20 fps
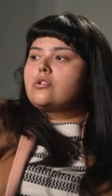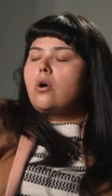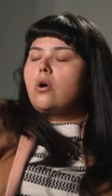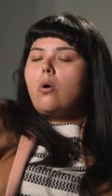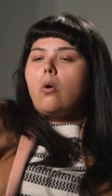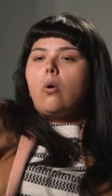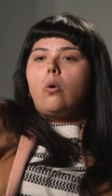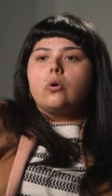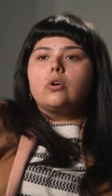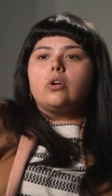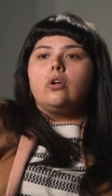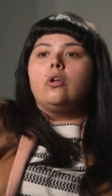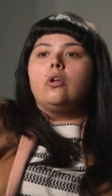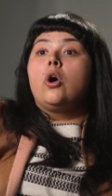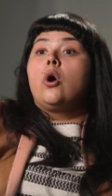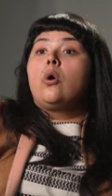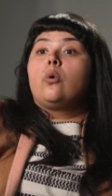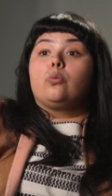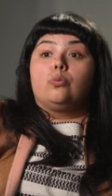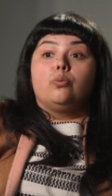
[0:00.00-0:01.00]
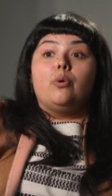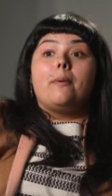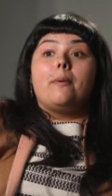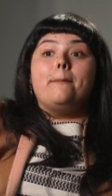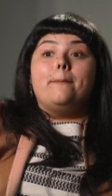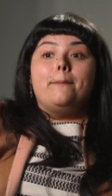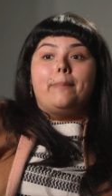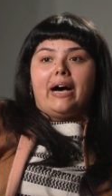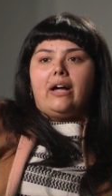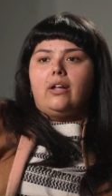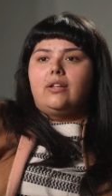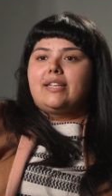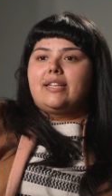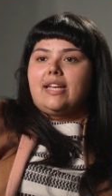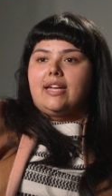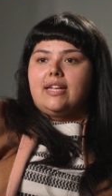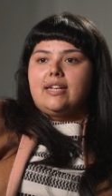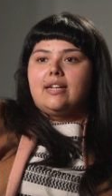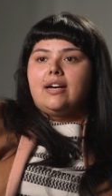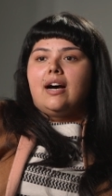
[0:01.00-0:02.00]
total
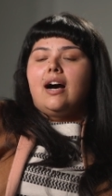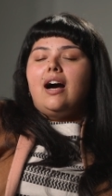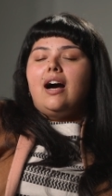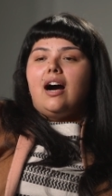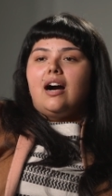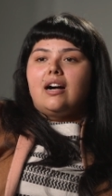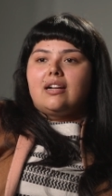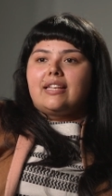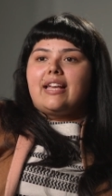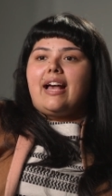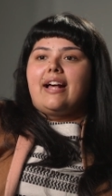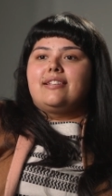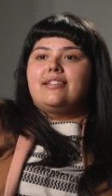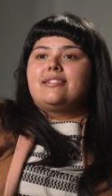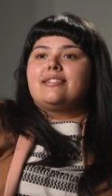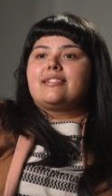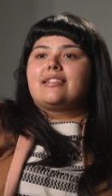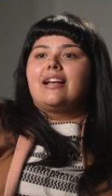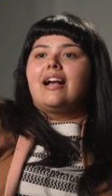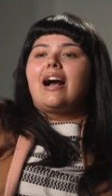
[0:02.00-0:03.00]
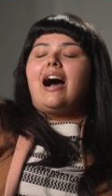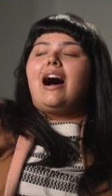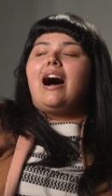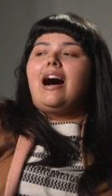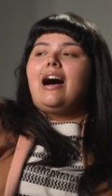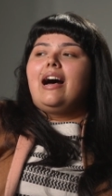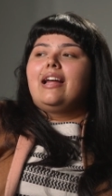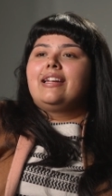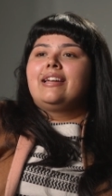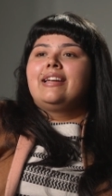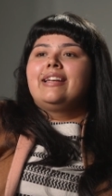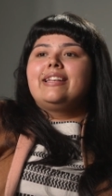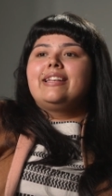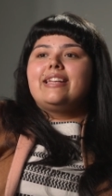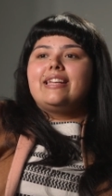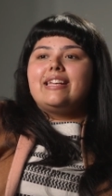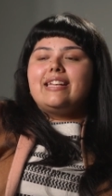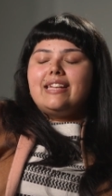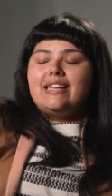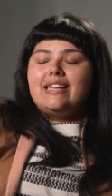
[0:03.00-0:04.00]
rebellion against God.
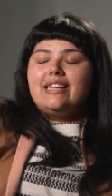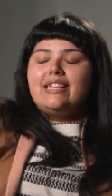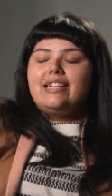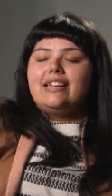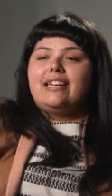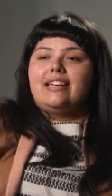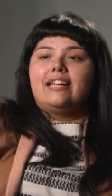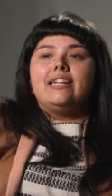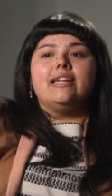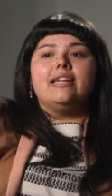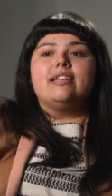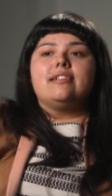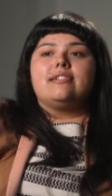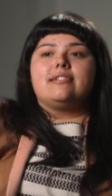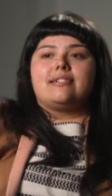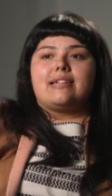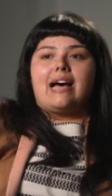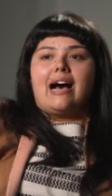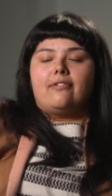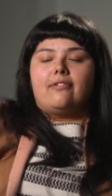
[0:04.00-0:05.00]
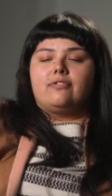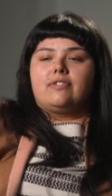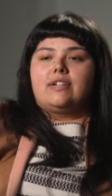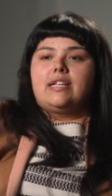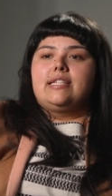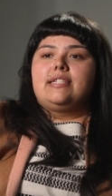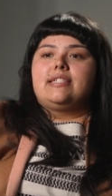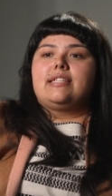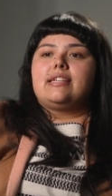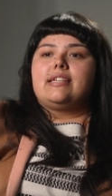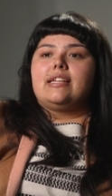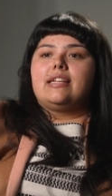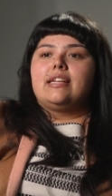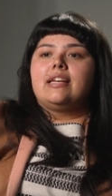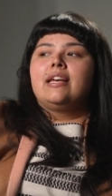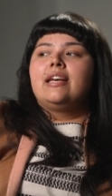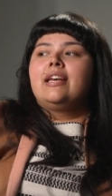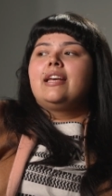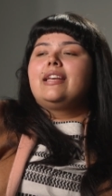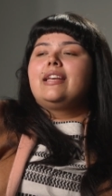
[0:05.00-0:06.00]
He, in his sovereignty,
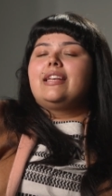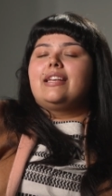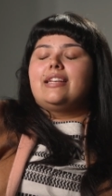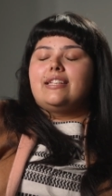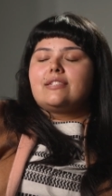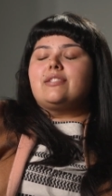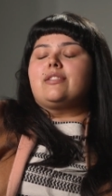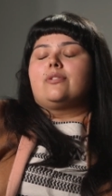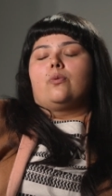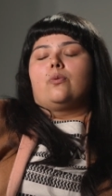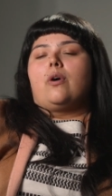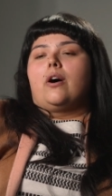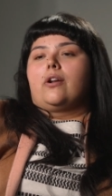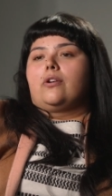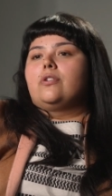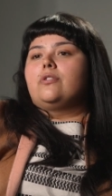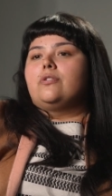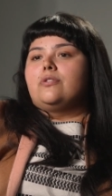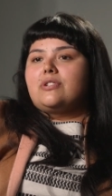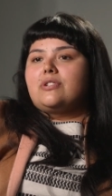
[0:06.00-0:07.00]
is the one who